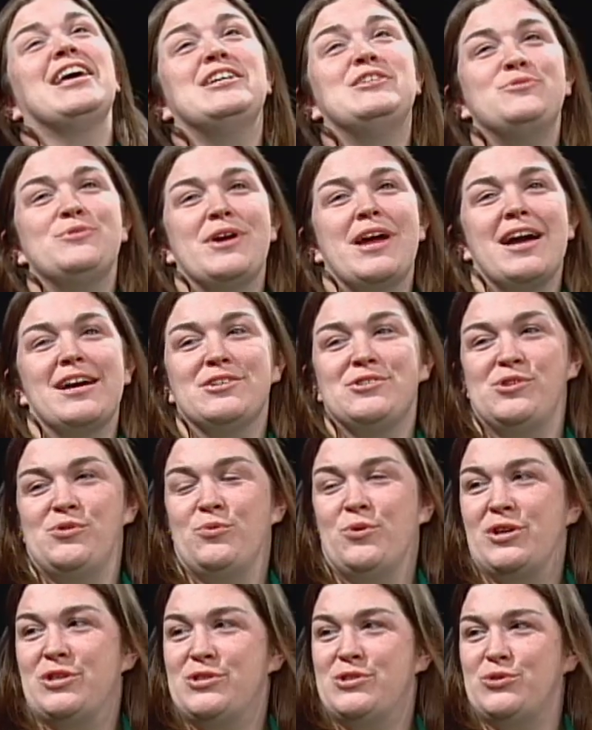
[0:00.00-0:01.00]
his reaction
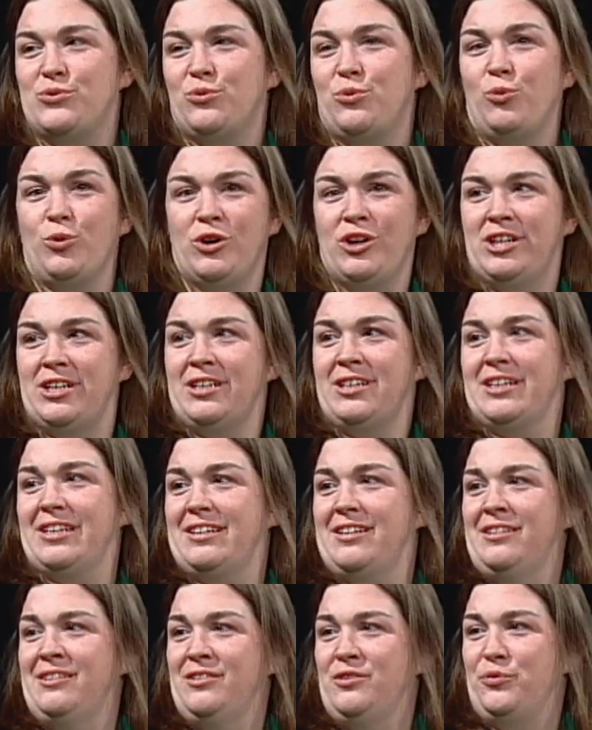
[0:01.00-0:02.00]
hey. was, "We're
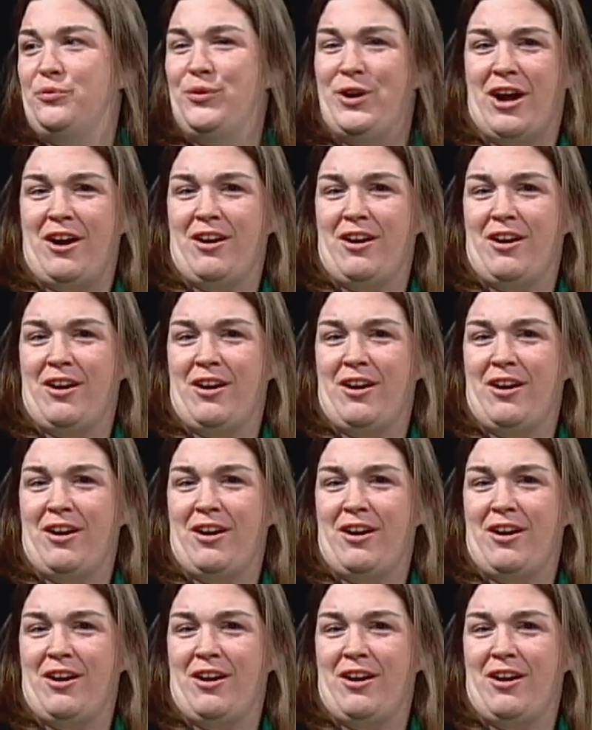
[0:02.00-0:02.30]
good. We